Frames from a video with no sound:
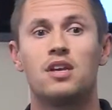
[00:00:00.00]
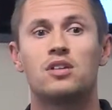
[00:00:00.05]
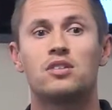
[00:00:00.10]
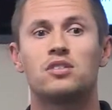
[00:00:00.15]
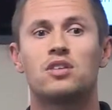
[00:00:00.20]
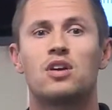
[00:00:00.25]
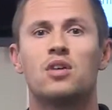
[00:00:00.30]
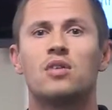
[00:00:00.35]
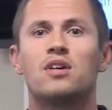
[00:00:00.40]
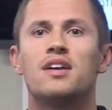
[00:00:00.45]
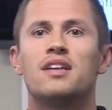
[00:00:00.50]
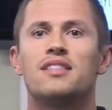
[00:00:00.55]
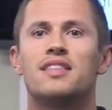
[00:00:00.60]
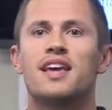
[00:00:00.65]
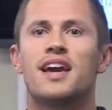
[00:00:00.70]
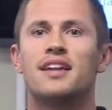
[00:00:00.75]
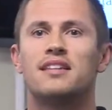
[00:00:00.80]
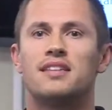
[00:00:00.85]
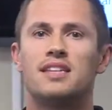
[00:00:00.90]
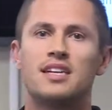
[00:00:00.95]
So
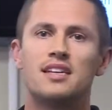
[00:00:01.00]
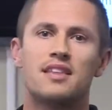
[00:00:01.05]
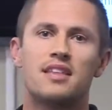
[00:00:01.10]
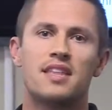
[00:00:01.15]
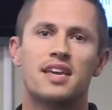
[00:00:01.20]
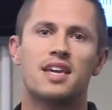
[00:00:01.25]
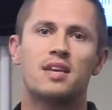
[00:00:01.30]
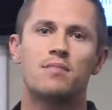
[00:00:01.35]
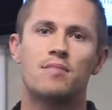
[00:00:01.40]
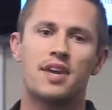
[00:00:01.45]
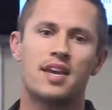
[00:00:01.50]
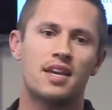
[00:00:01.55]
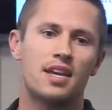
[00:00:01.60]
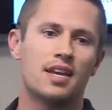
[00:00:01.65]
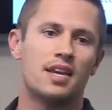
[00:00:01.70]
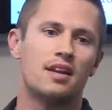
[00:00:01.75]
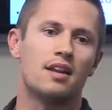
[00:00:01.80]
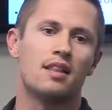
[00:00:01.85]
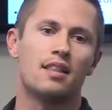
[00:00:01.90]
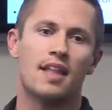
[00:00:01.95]
the idea that they can make
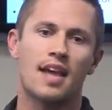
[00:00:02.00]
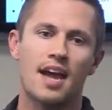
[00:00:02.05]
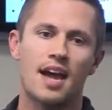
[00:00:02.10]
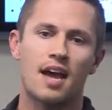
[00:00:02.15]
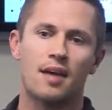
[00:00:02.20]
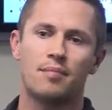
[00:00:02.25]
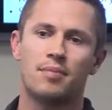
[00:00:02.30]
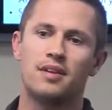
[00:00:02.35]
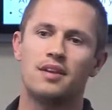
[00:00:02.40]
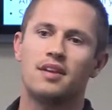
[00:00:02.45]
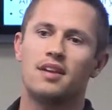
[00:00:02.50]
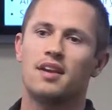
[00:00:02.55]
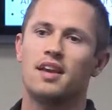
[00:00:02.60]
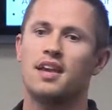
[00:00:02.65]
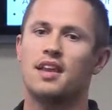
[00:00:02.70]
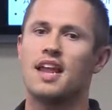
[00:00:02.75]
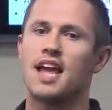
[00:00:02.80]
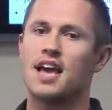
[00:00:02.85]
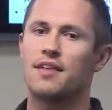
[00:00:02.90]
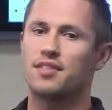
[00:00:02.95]
it in a lab
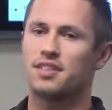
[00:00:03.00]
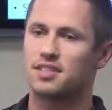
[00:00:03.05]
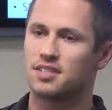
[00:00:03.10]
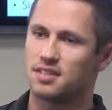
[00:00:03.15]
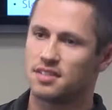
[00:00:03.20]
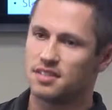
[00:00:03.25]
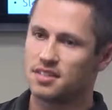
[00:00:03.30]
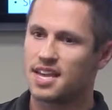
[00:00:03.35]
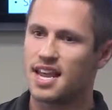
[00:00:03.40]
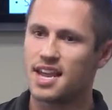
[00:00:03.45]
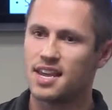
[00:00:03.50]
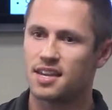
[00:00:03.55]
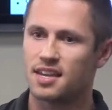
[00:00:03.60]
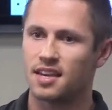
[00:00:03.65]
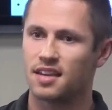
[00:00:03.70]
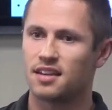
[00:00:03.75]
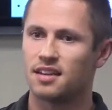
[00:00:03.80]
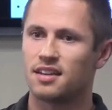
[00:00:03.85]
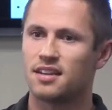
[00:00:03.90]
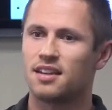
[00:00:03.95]
and have us take
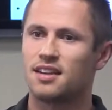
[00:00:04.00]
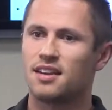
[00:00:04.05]
it